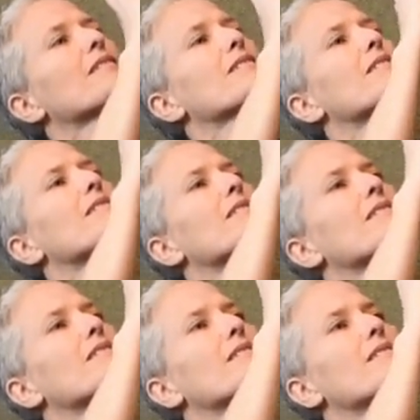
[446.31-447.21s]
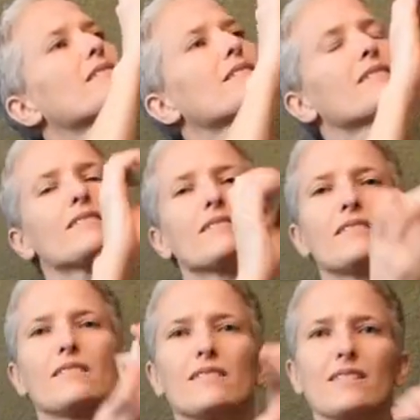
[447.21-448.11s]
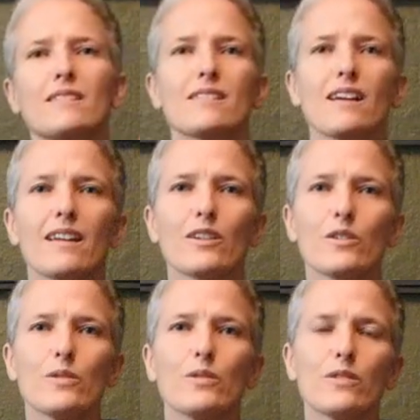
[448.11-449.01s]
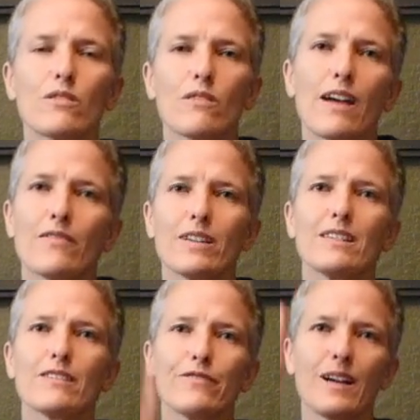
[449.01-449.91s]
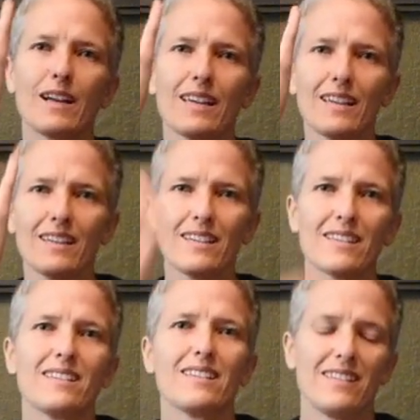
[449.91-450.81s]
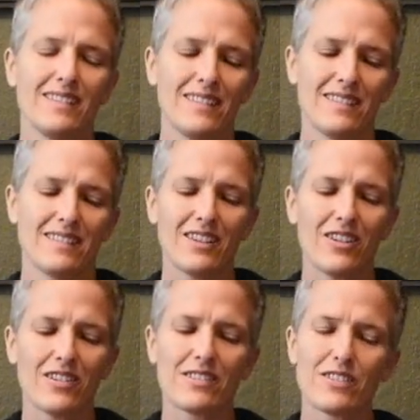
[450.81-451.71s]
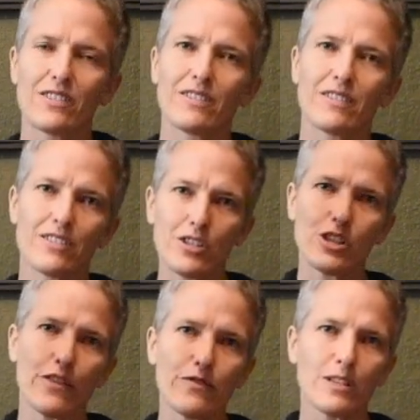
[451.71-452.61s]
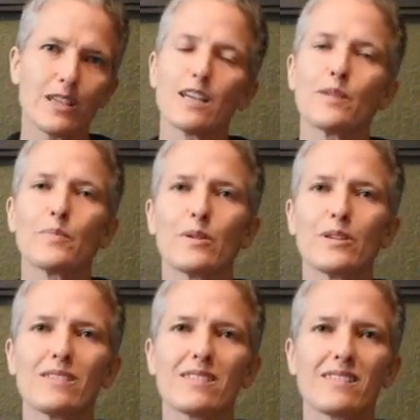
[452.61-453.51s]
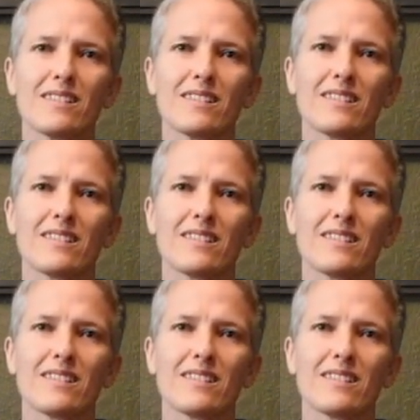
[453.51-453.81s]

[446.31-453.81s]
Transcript: It's kind of cool. Gravity defying. Cards are shuffling upwards.